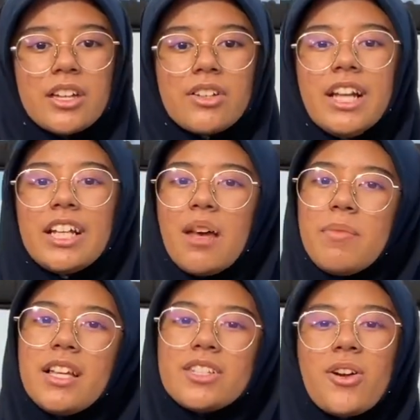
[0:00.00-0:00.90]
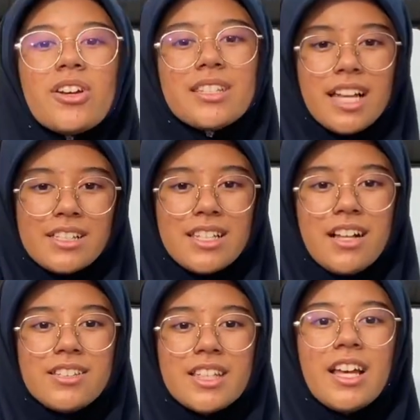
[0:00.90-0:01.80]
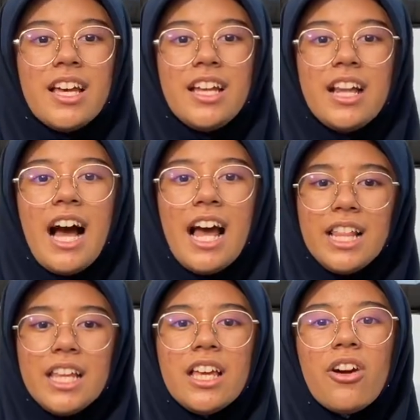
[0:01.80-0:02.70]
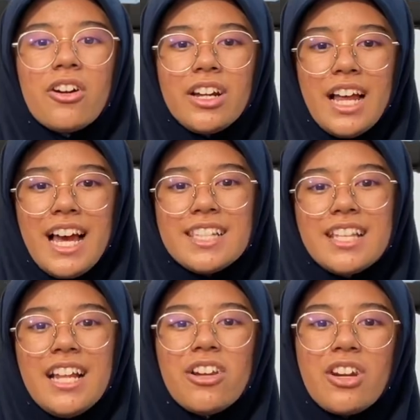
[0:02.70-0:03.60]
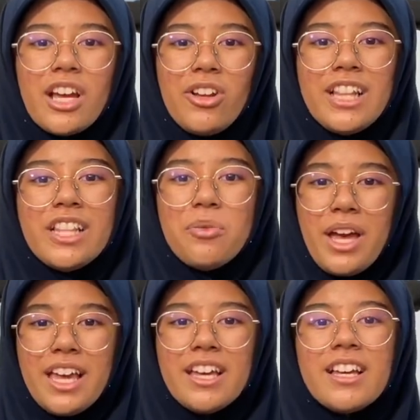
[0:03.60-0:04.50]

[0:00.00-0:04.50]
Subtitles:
create gametes or sex cells in a highly organized and regulated way.